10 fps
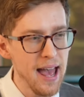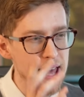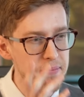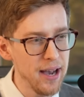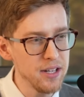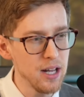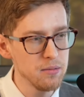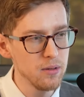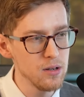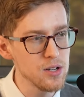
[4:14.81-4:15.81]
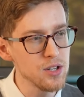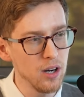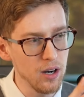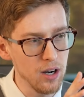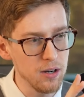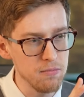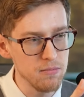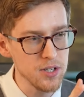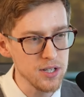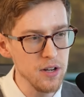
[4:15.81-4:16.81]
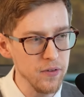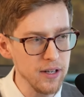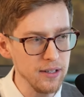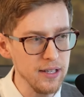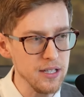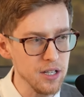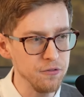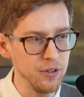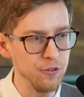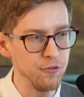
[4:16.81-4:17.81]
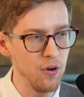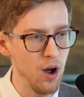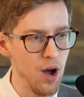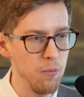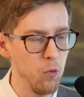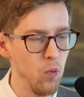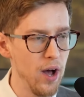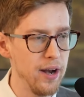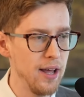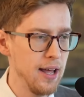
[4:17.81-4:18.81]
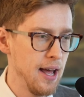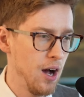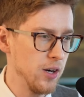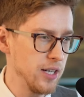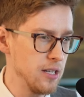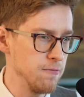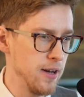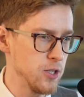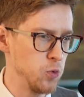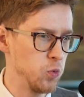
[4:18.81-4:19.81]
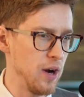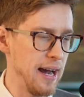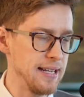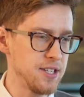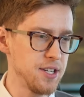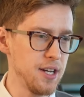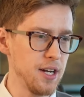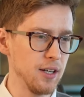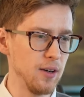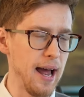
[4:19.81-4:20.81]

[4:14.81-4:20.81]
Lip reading: and my numbers are significantly different from what ARK Invest writes here.